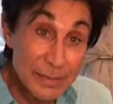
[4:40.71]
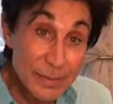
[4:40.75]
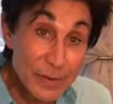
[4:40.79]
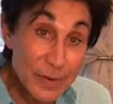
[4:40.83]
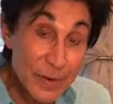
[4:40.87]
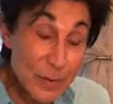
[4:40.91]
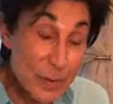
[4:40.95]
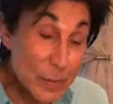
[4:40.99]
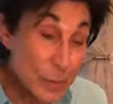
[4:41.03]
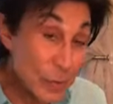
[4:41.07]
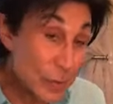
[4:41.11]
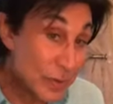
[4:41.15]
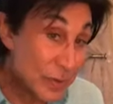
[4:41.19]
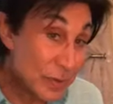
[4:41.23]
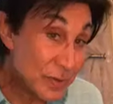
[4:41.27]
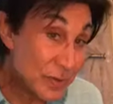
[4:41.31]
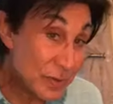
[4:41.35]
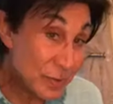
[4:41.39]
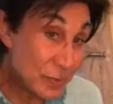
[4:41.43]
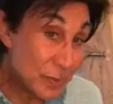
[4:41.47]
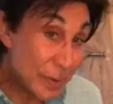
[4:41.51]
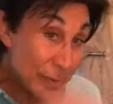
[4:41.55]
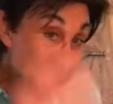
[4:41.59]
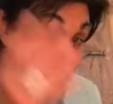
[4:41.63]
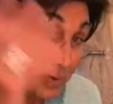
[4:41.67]
Of course, we know this
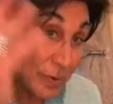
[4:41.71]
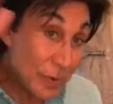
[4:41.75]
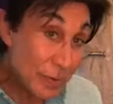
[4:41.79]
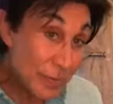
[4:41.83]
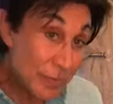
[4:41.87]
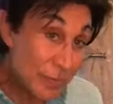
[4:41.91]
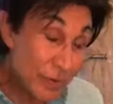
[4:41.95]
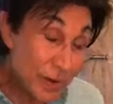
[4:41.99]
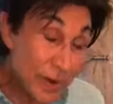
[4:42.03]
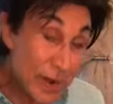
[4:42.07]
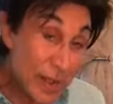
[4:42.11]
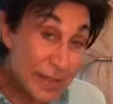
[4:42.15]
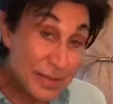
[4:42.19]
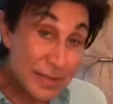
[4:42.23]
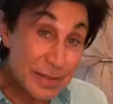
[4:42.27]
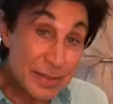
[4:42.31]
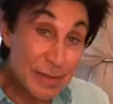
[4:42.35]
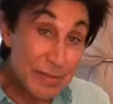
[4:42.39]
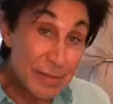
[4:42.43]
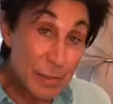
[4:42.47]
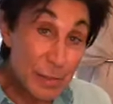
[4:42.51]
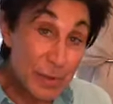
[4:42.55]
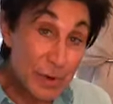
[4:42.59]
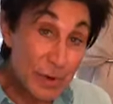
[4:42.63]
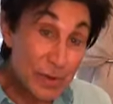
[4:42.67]
scripture. For God so
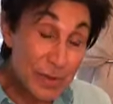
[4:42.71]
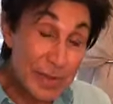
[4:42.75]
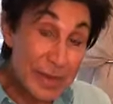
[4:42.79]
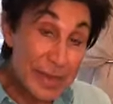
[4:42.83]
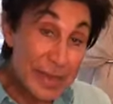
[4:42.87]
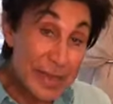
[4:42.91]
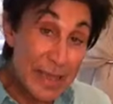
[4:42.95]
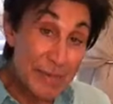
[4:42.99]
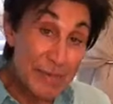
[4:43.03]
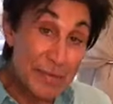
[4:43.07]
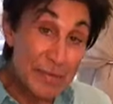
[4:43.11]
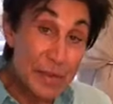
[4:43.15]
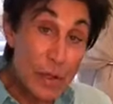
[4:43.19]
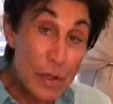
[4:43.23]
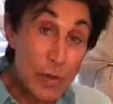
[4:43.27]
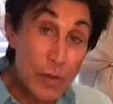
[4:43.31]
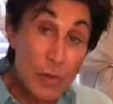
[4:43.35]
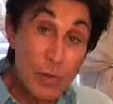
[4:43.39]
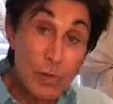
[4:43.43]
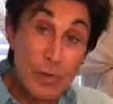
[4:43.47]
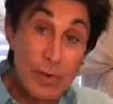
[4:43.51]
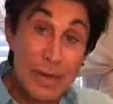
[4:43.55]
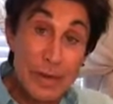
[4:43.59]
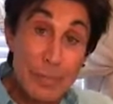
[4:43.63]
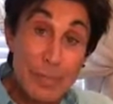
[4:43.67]
loved the world that he gave his
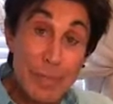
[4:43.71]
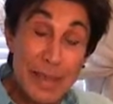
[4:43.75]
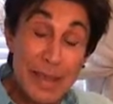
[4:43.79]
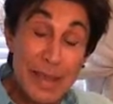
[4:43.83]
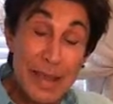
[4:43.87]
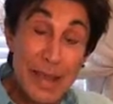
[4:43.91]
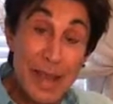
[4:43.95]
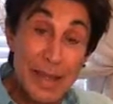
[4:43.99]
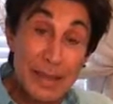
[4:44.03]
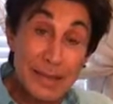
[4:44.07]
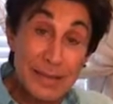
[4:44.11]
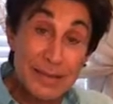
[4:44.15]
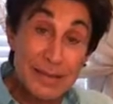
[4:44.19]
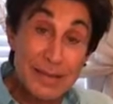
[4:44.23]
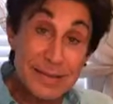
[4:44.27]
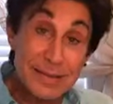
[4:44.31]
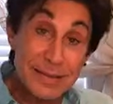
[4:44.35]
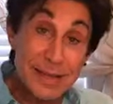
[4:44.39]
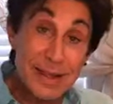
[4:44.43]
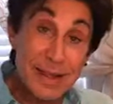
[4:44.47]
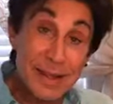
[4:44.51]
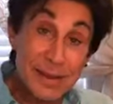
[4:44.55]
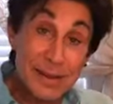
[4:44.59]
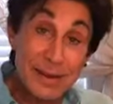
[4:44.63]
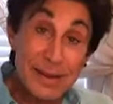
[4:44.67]
only begotten
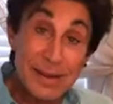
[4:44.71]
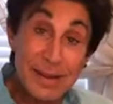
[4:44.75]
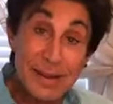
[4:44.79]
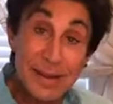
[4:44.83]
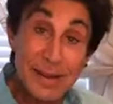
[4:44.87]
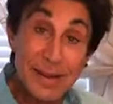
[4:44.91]
son.